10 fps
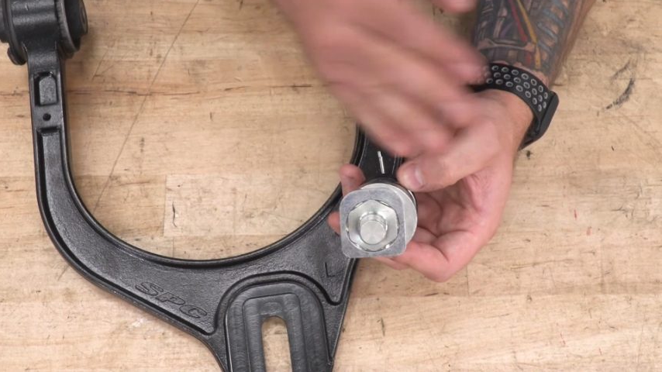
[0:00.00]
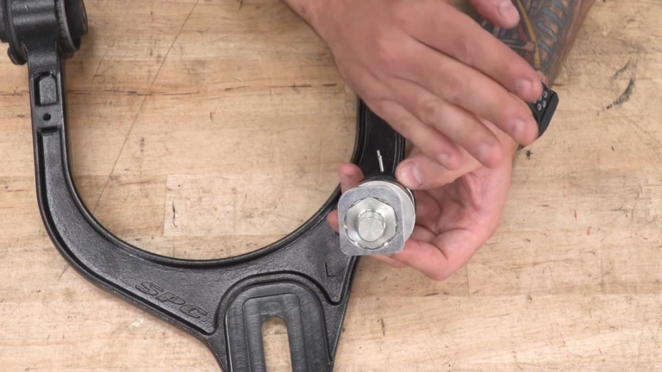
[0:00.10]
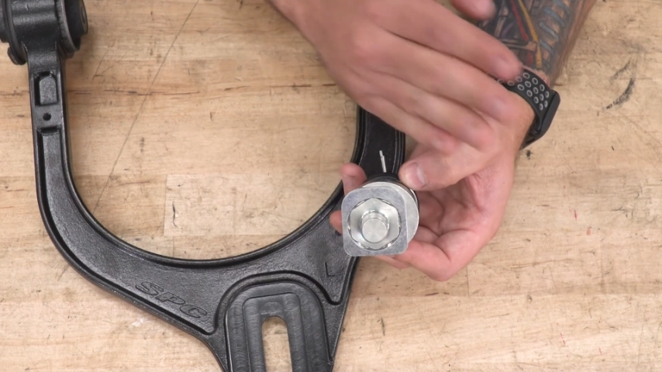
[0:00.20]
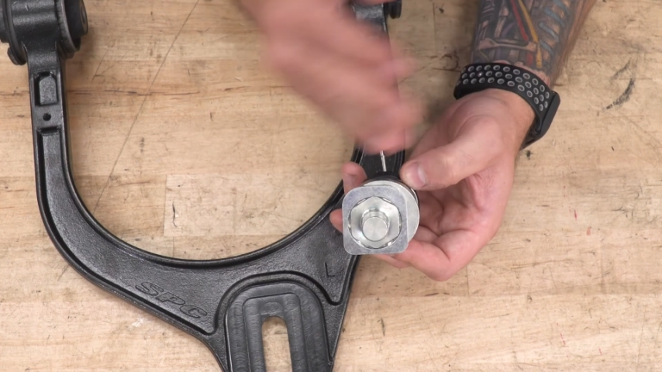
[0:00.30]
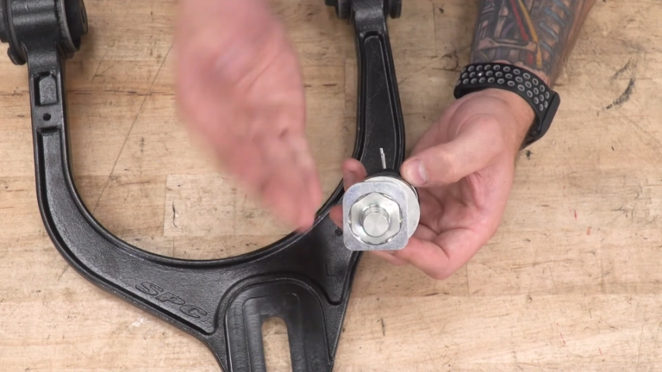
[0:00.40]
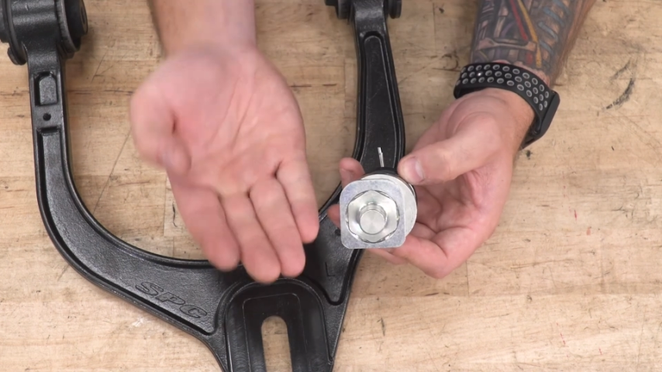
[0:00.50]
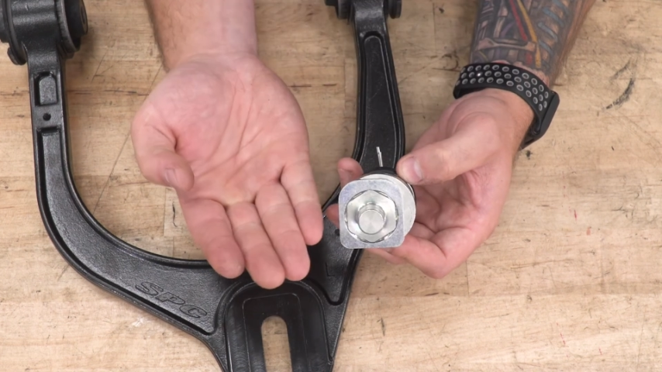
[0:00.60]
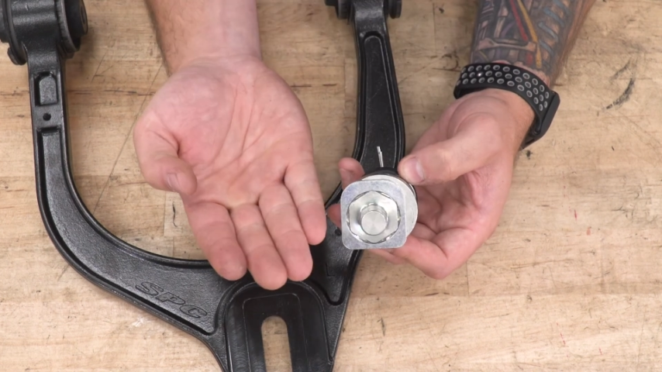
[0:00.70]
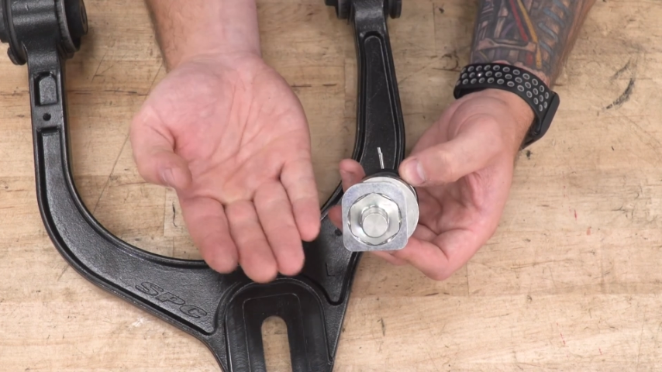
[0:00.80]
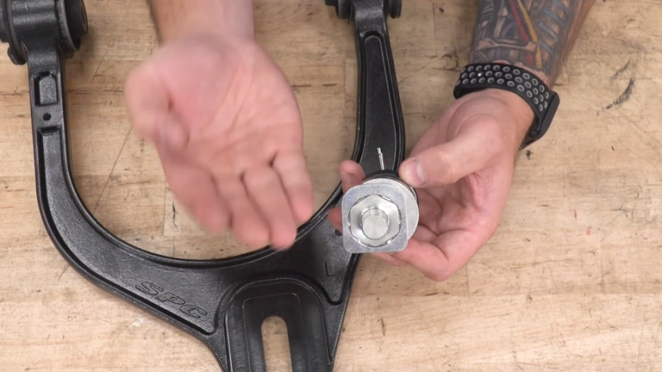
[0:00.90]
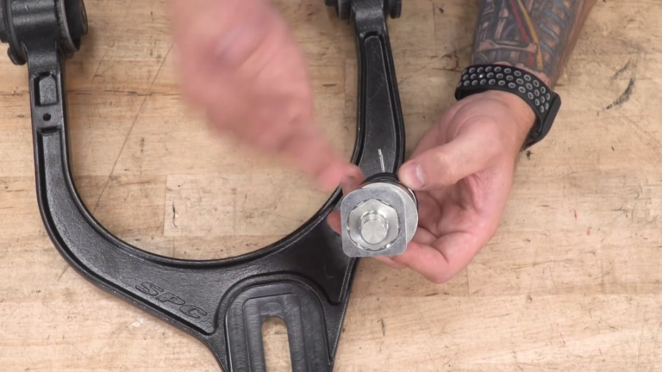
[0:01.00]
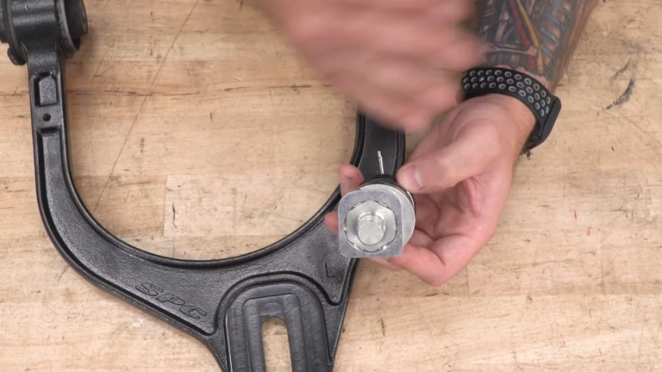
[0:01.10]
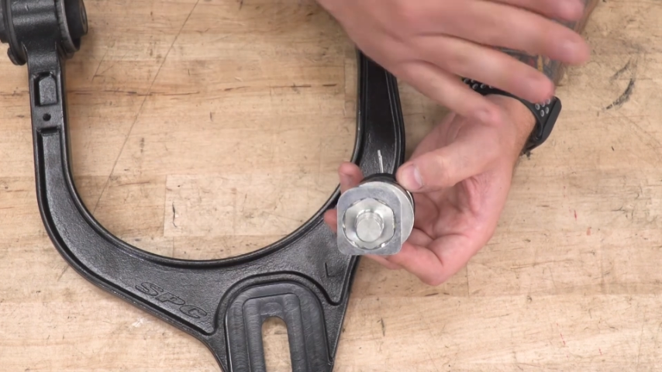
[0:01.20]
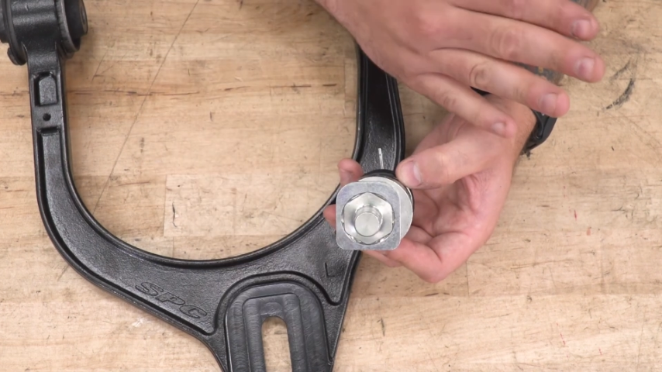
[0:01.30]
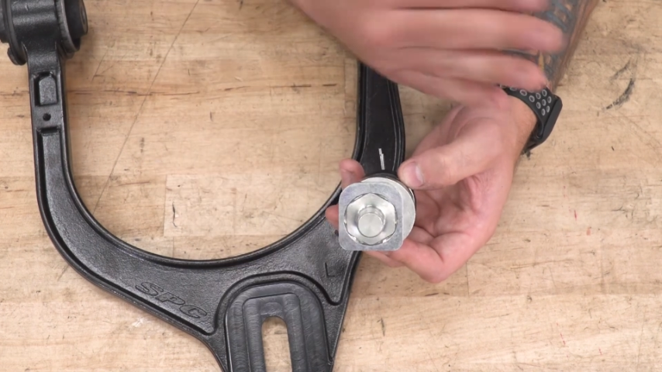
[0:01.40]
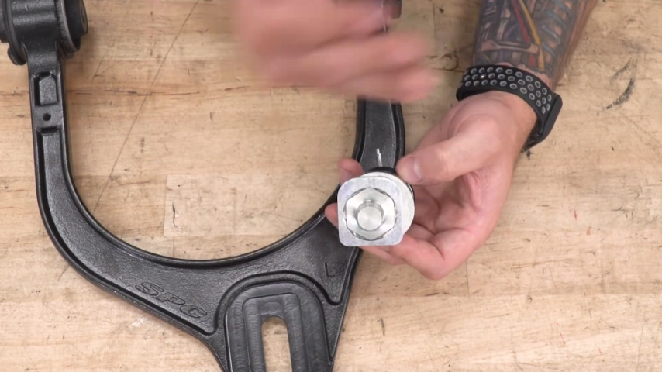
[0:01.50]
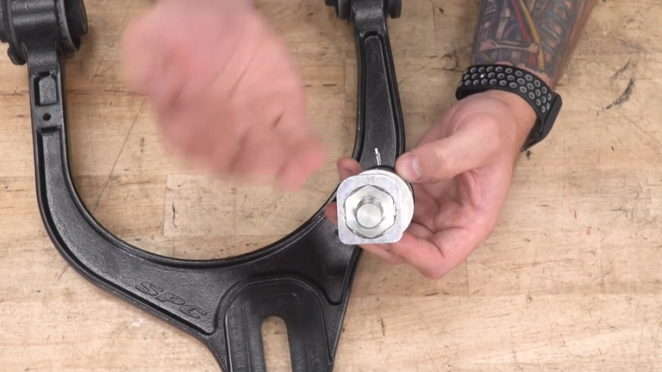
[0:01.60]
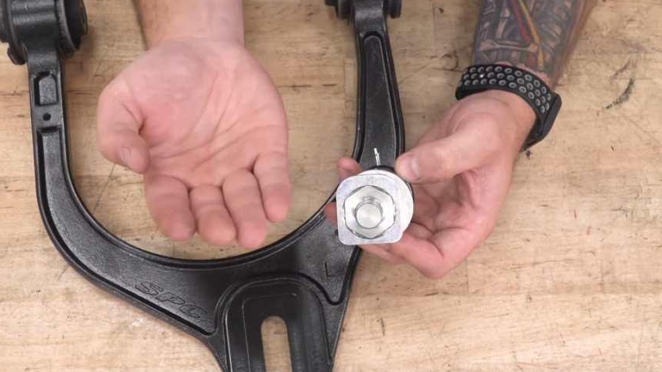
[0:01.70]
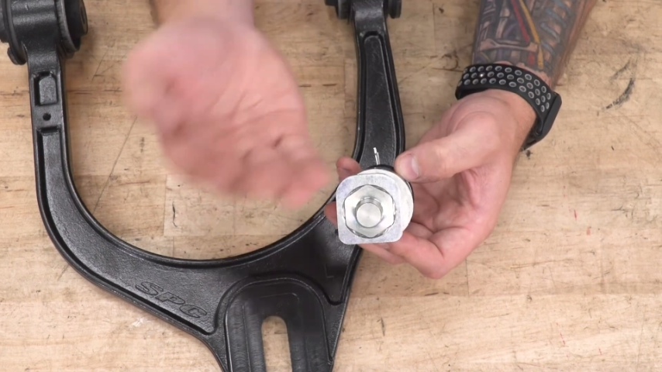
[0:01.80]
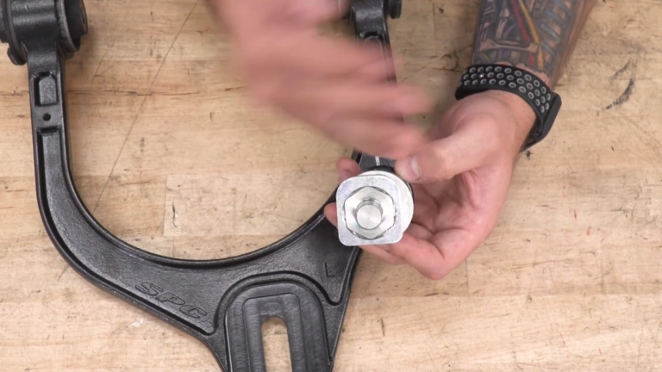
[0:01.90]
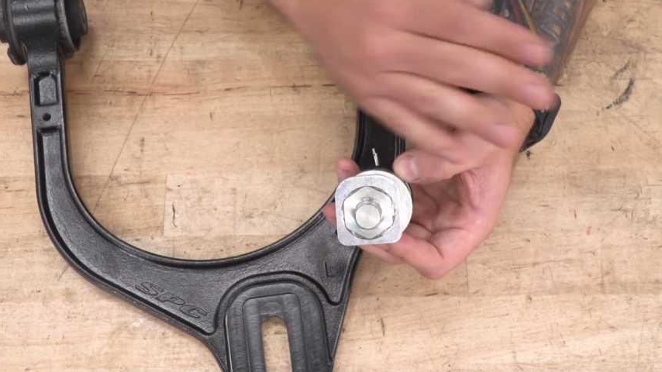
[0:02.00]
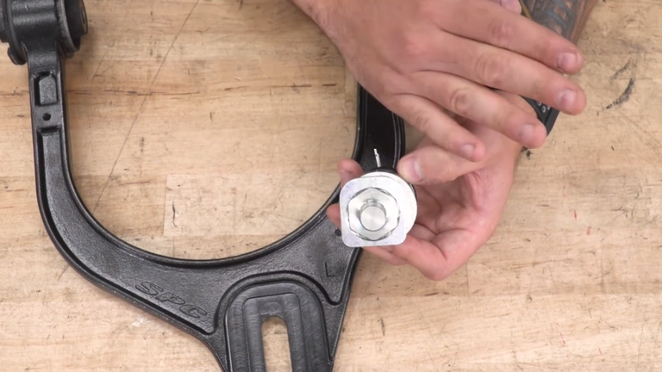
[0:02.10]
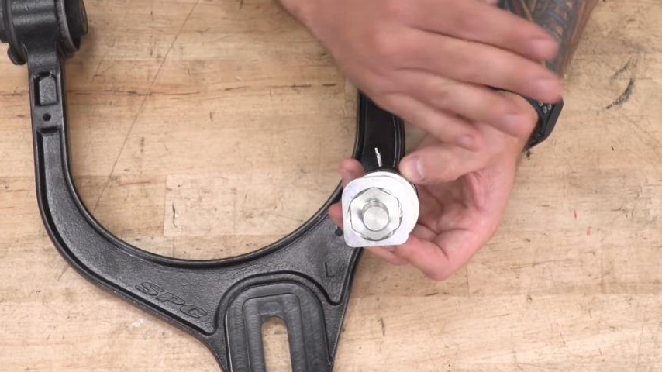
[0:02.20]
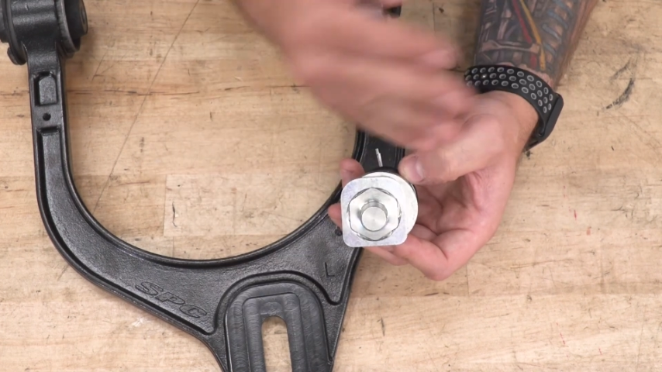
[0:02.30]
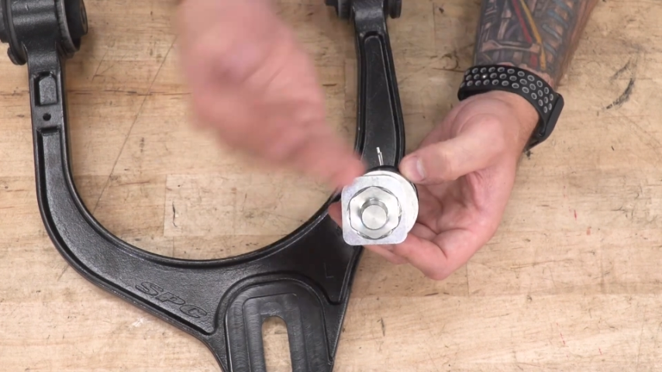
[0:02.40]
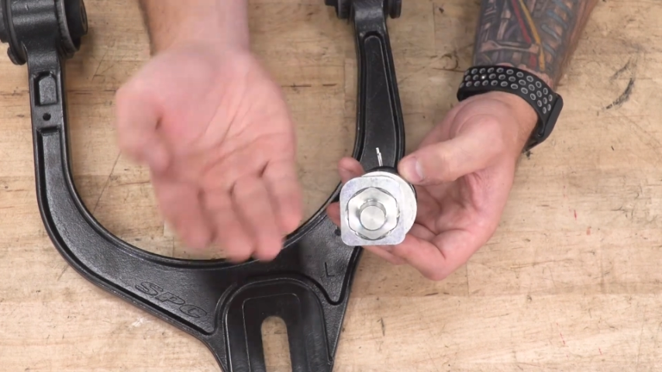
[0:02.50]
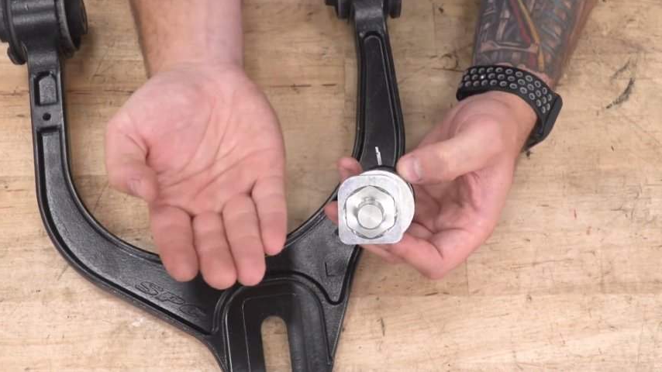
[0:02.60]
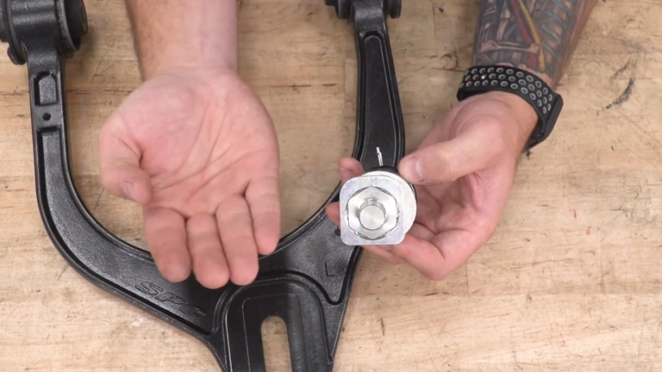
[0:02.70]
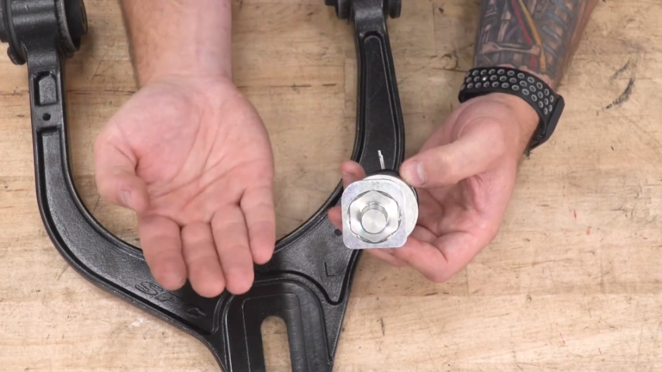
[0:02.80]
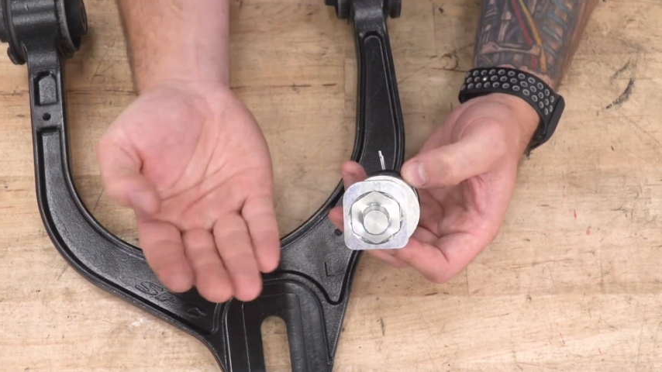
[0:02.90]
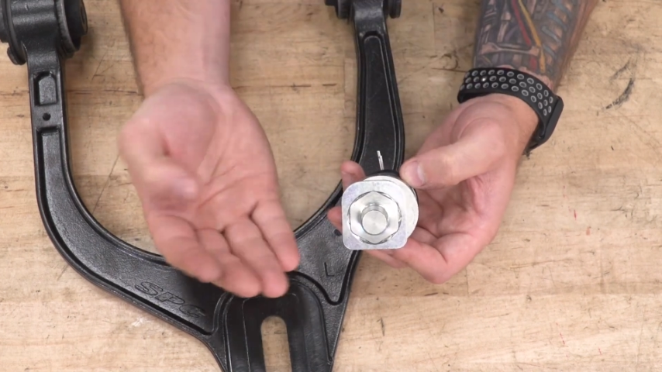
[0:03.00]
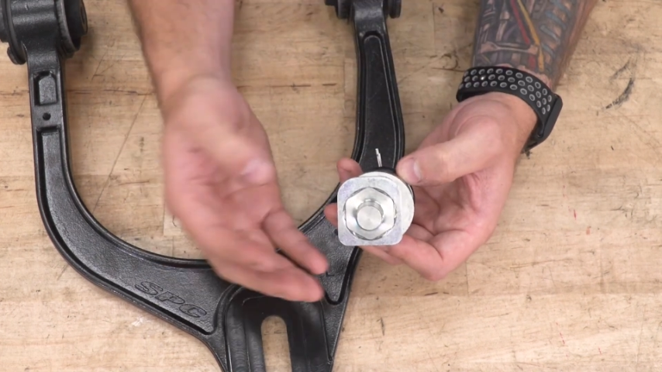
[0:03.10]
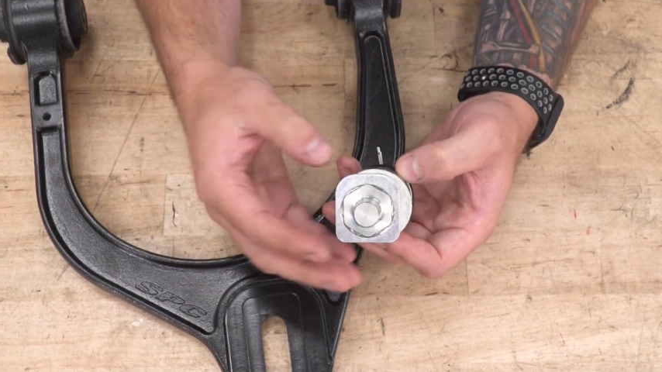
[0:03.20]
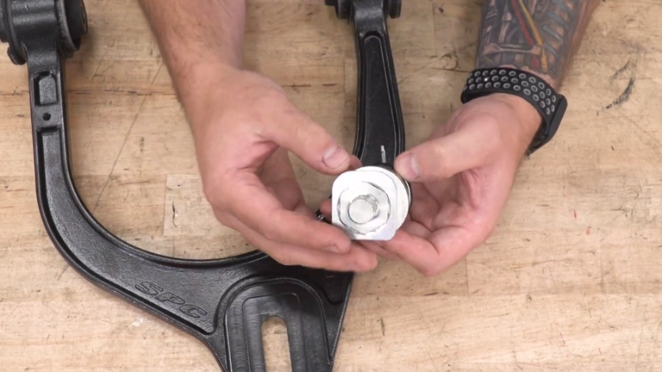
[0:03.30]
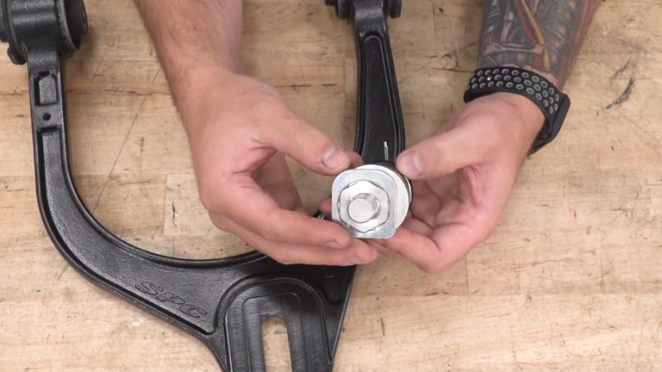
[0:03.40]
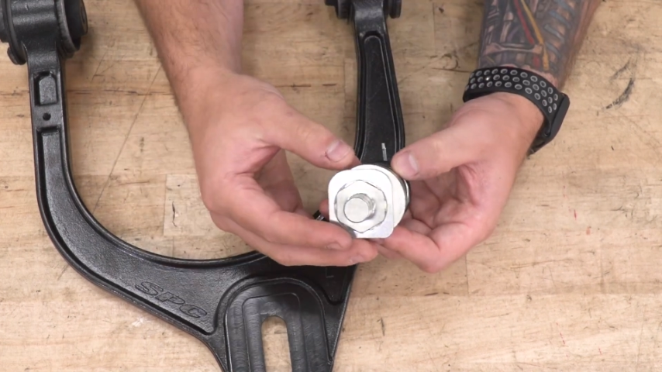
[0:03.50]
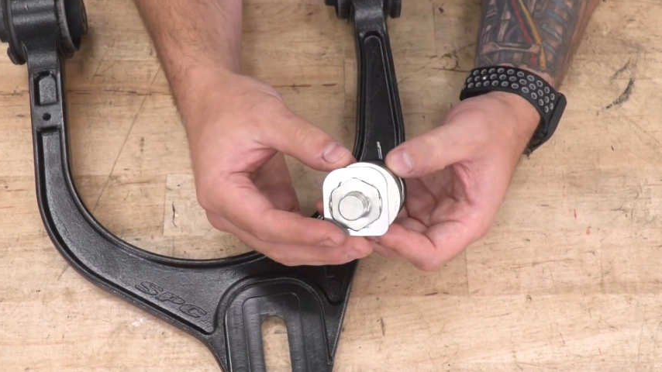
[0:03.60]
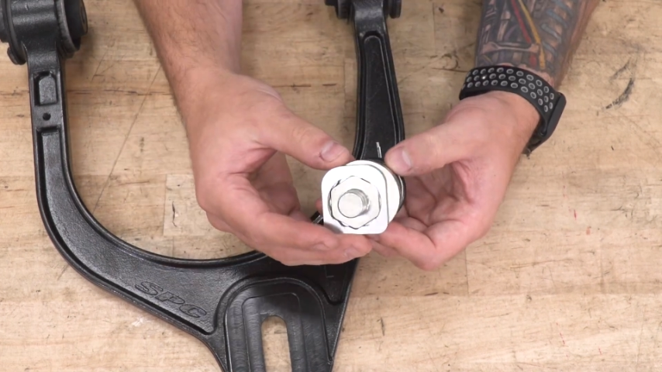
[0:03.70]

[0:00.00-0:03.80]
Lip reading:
No face is visible, so there are no lips to read.